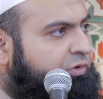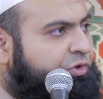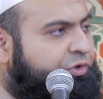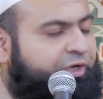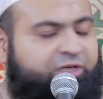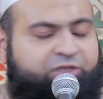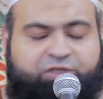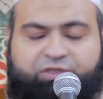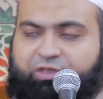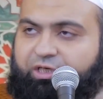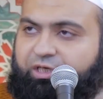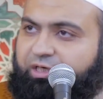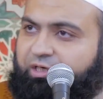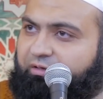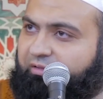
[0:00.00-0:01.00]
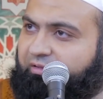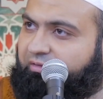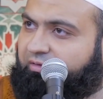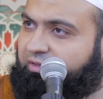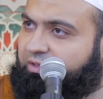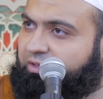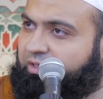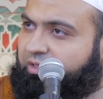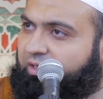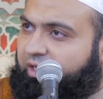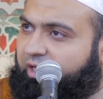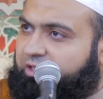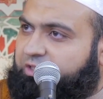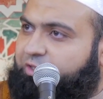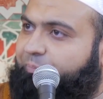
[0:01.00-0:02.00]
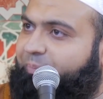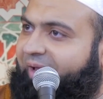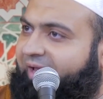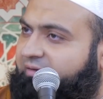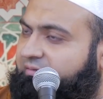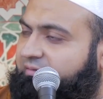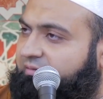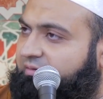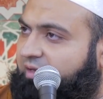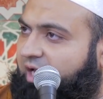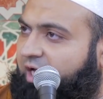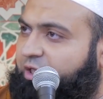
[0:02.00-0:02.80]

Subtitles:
trees in the earth into pen,